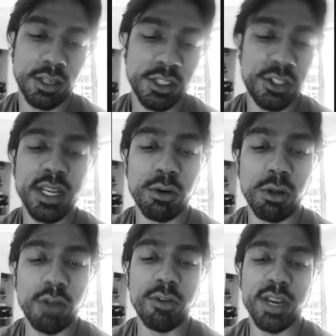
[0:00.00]
still need
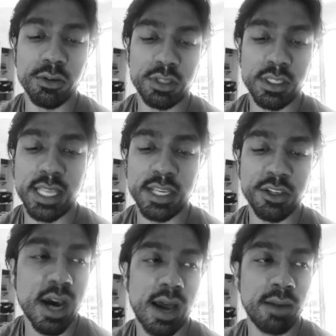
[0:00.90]
all the resources that
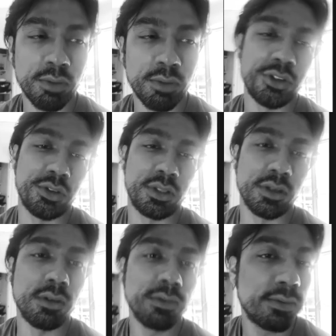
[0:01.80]
you can't produce
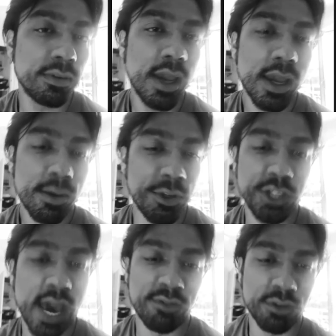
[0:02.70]
yourself, which
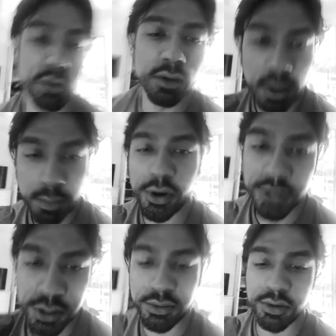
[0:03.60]
you have to
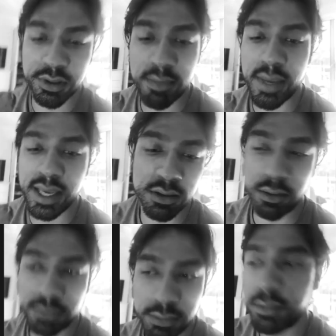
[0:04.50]
purchase through some means
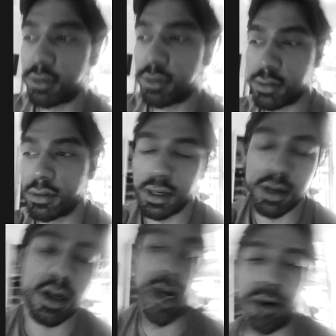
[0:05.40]
of,
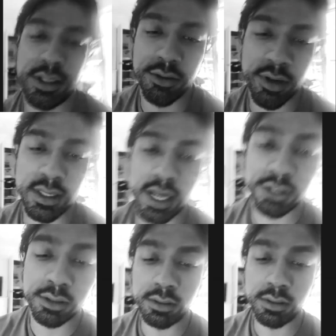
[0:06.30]
you know, currency
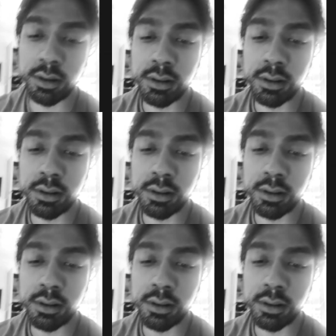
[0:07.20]
transactions. So,